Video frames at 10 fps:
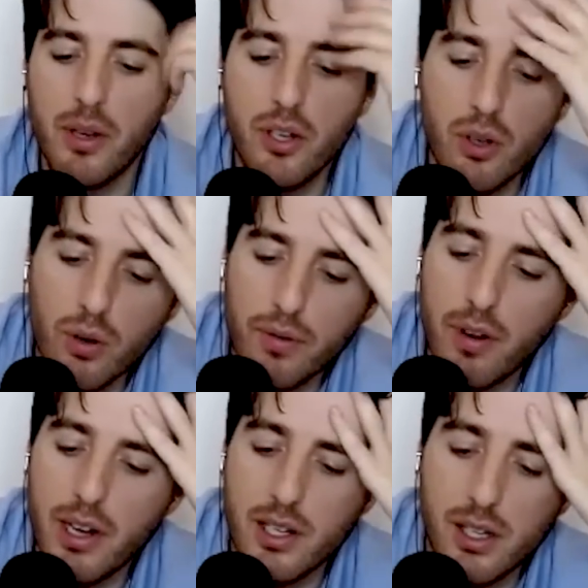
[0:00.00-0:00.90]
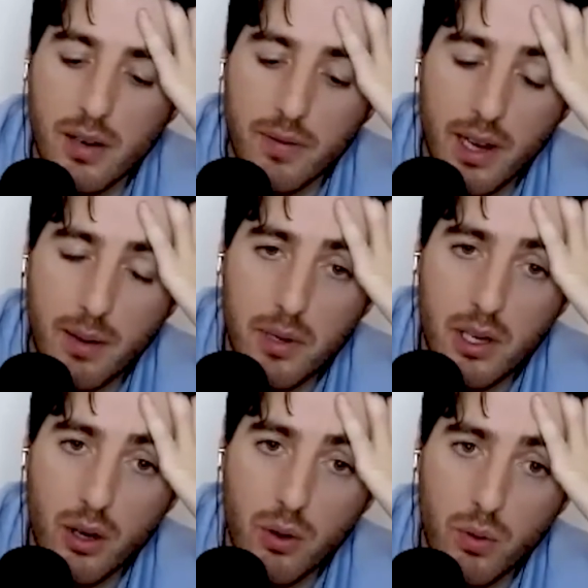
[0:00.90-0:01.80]
Do your friends and family
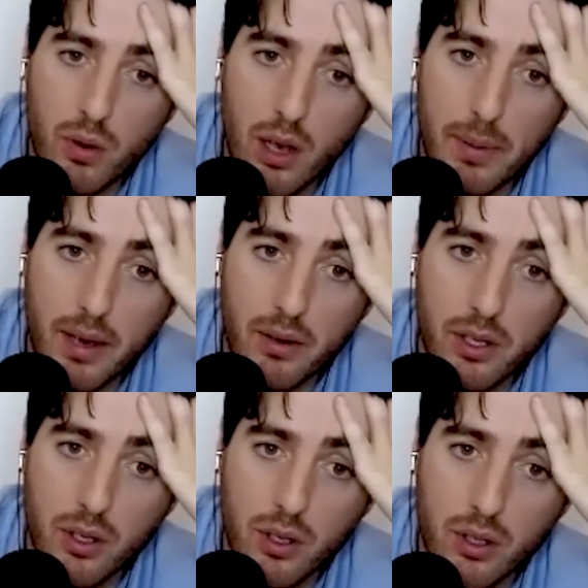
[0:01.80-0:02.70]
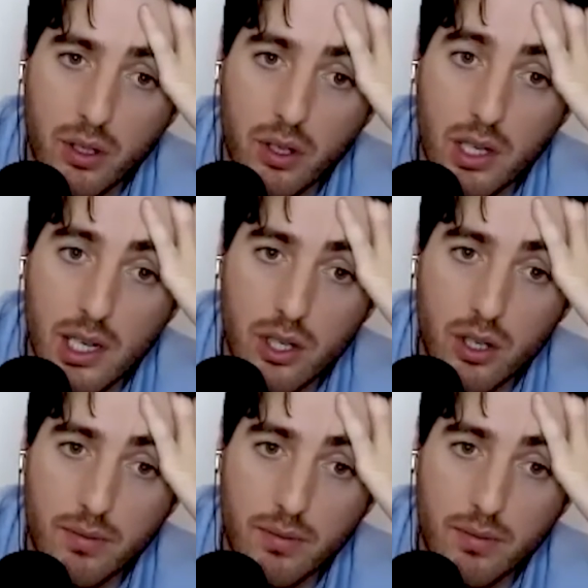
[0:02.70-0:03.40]
know about your condition?